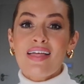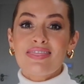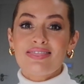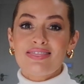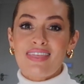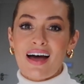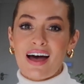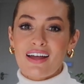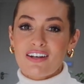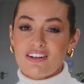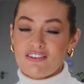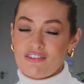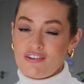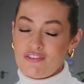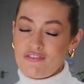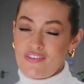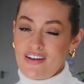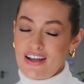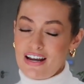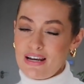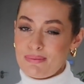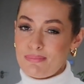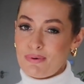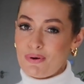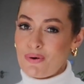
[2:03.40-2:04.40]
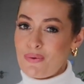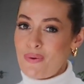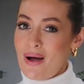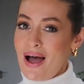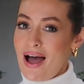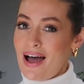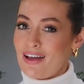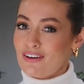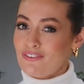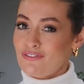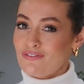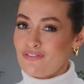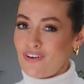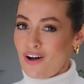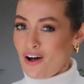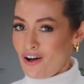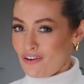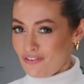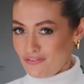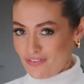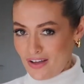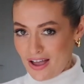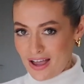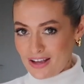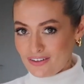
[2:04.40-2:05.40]
that are available at
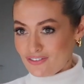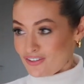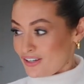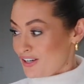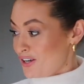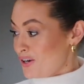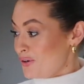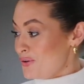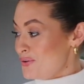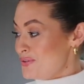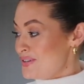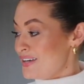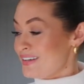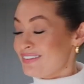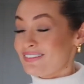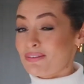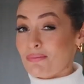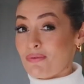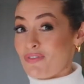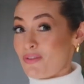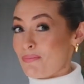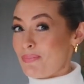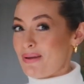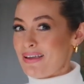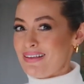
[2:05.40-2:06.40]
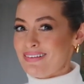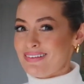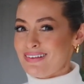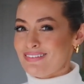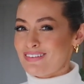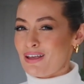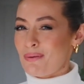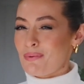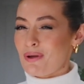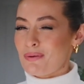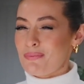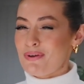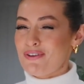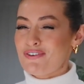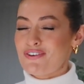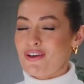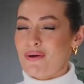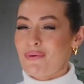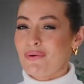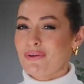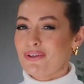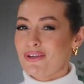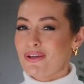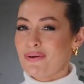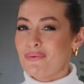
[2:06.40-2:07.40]
Farfetch, including some of the pieces that I'm gonna be
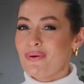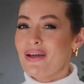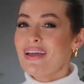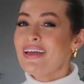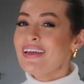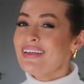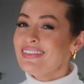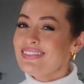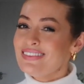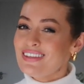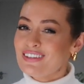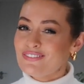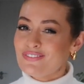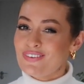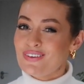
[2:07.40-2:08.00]
showing you in this